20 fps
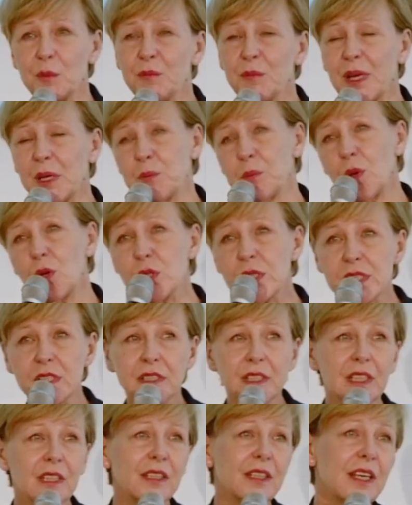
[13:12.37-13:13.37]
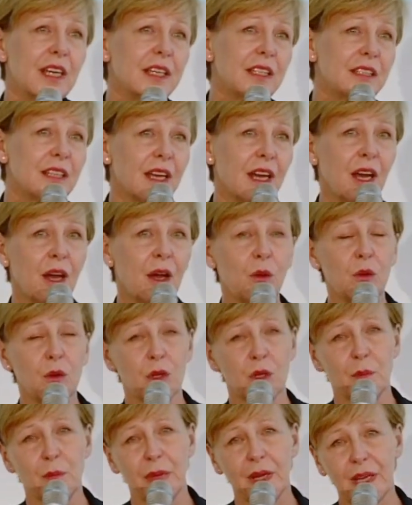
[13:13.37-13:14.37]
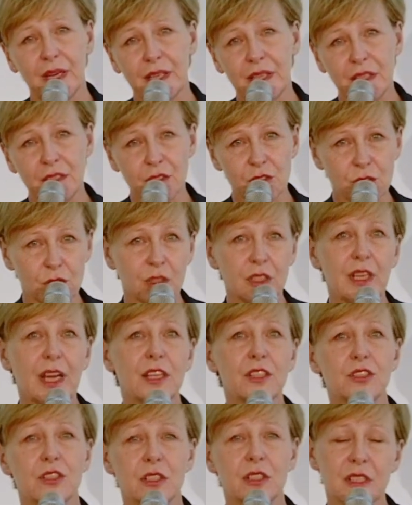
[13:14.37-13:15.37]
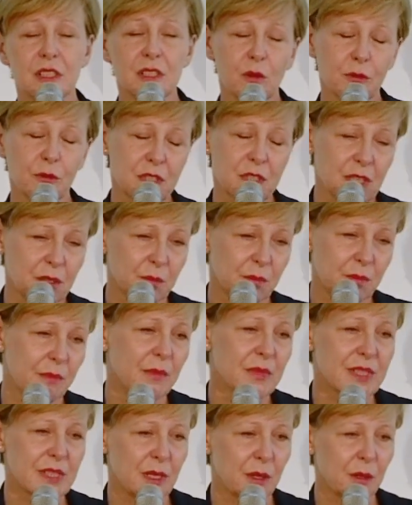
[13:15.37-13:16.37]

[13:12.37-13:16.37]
by poisoning data or by introductions of some